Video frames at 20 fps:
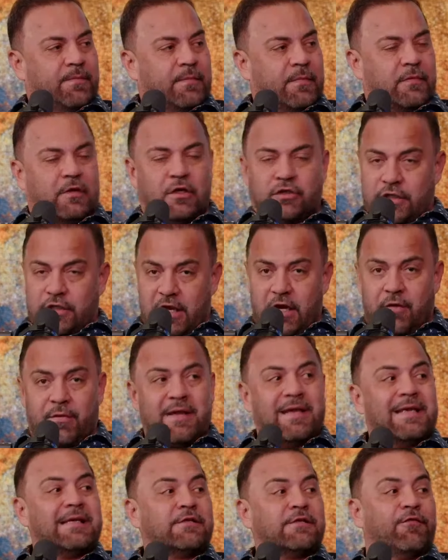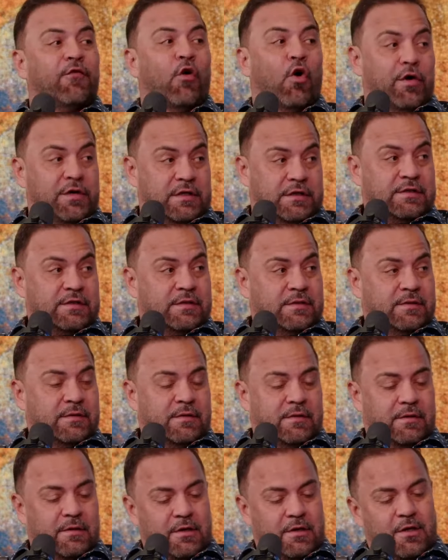there's hearing his voice,
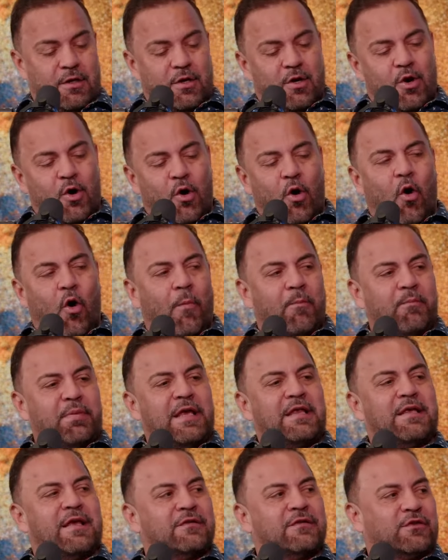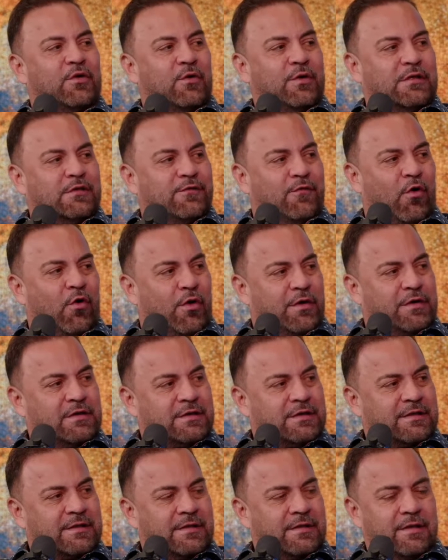obedience to his
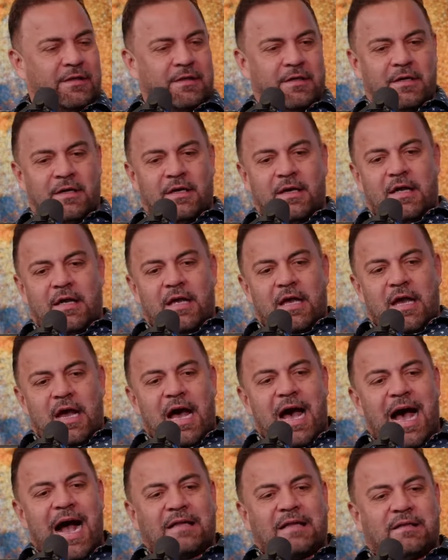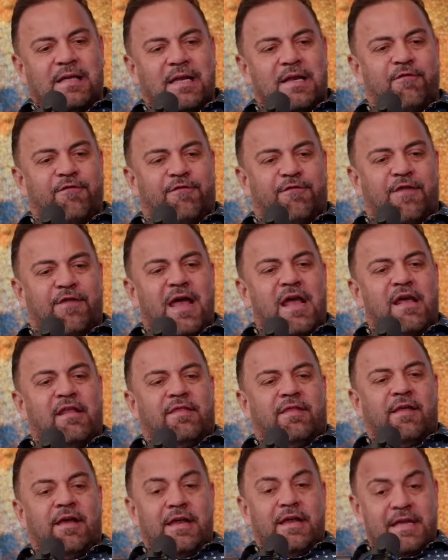voice, acting in
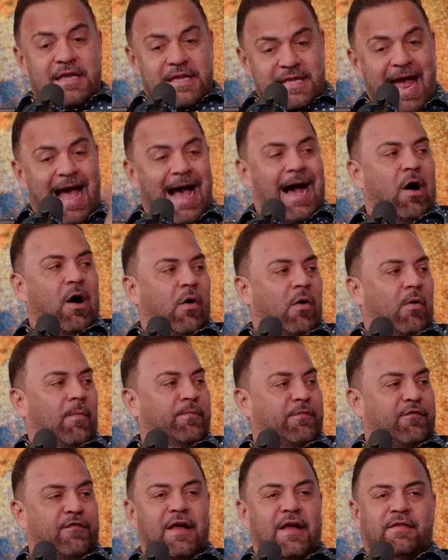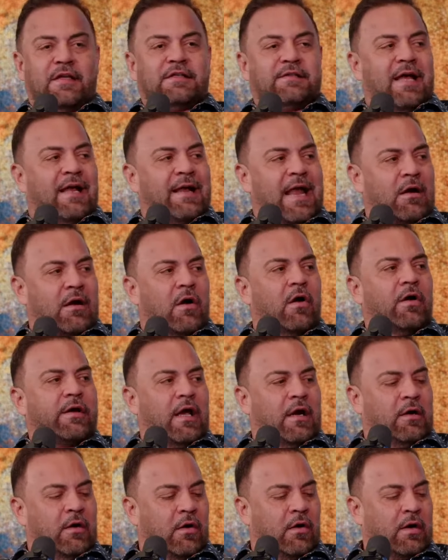faith now. Faith is not like,
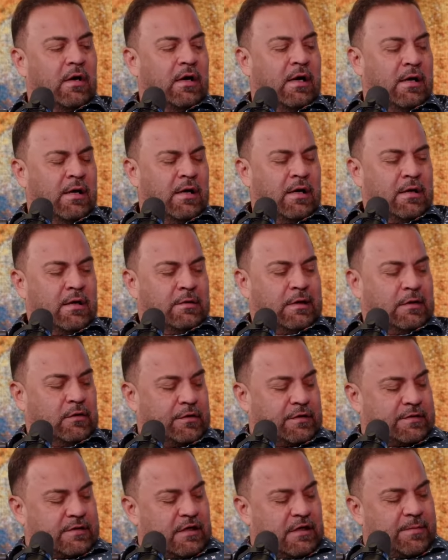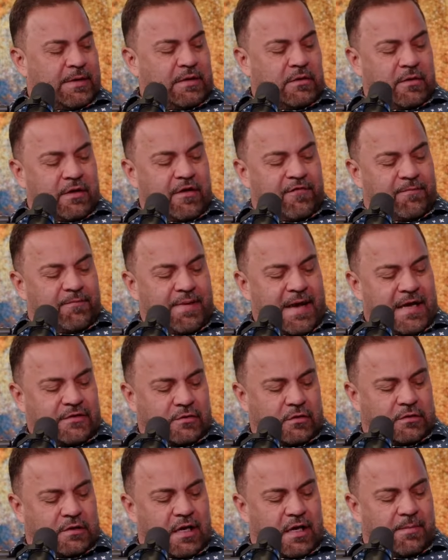okay, Lord, uh, the Lord is telling me to give
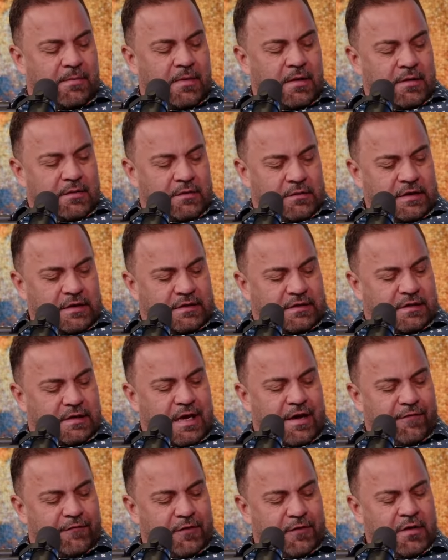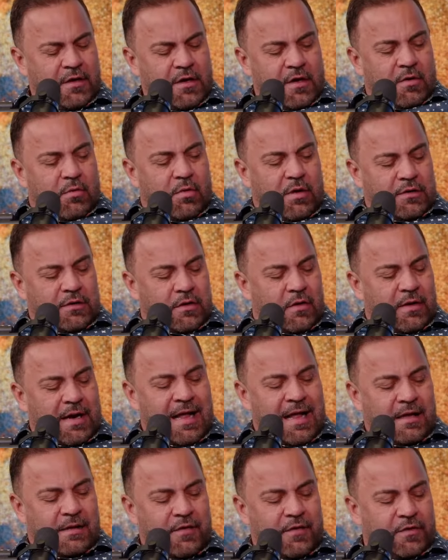Pastor Tom this coffee. Well, Lord,
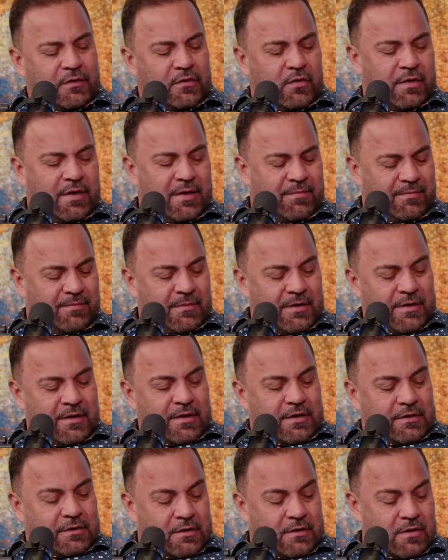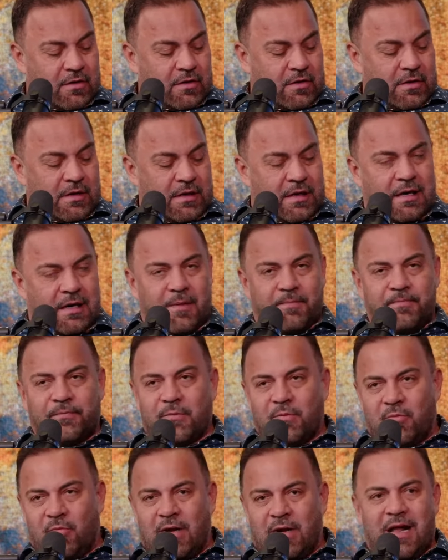give it to him, you know, uh,
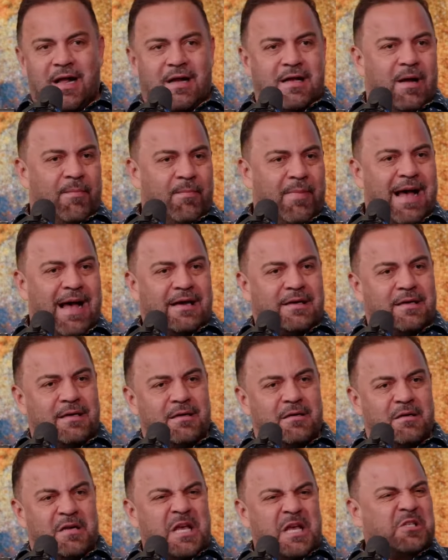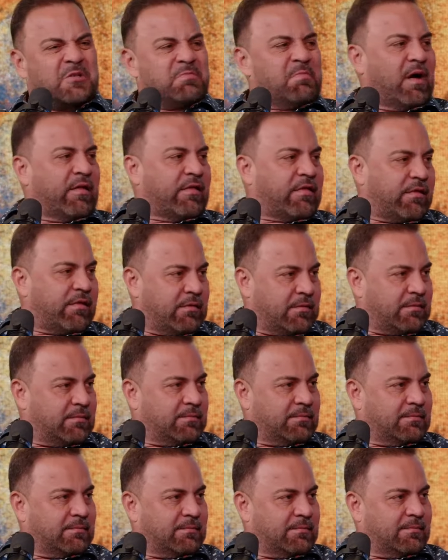when I come back next month.
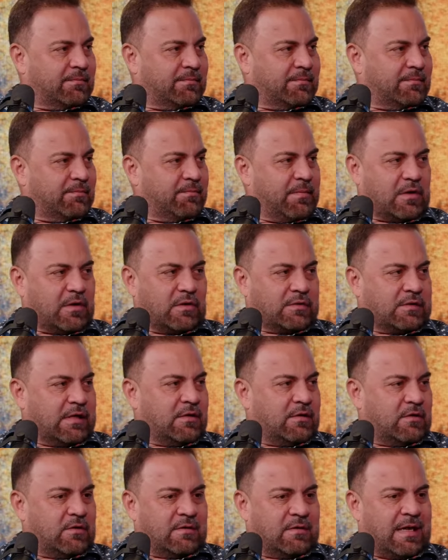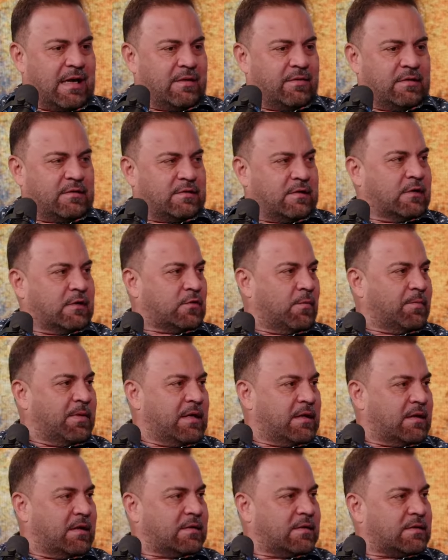Because then that is
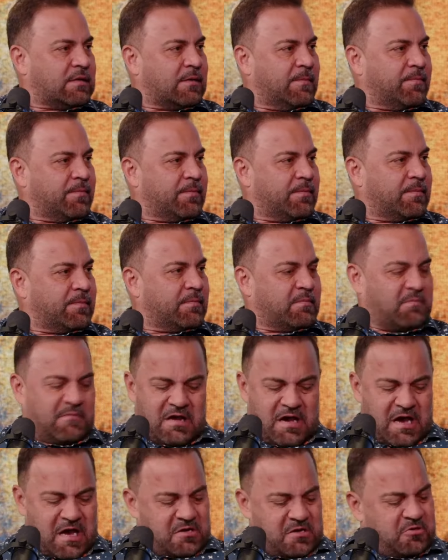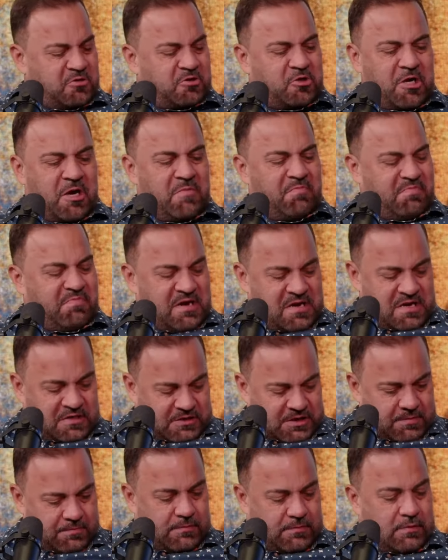disobedience. Timing is. I jump and I
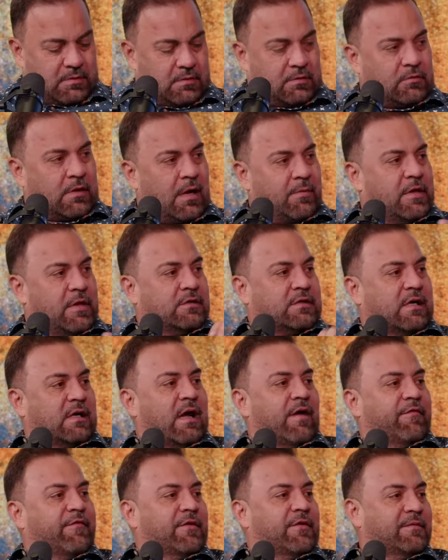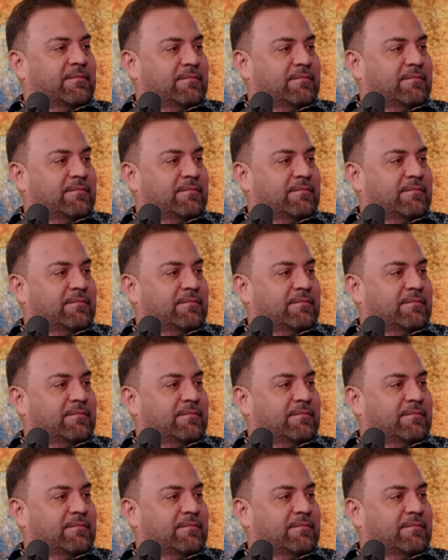say, Tom, here's a coffee.